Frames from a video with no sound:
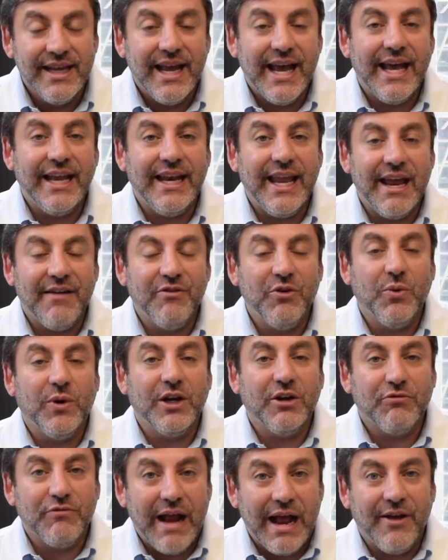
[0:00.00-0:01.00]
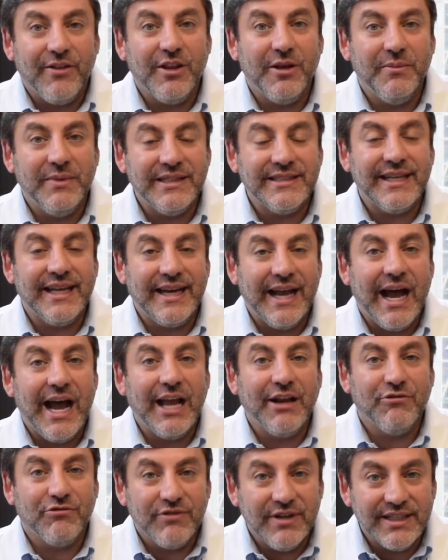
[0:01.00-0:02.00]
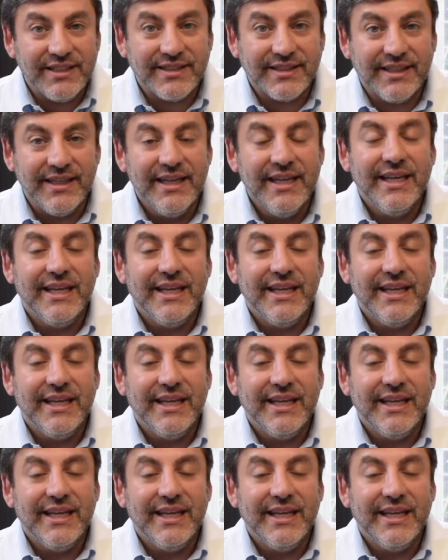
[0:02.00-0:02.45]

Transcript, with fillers: and everyone around them is at high risk,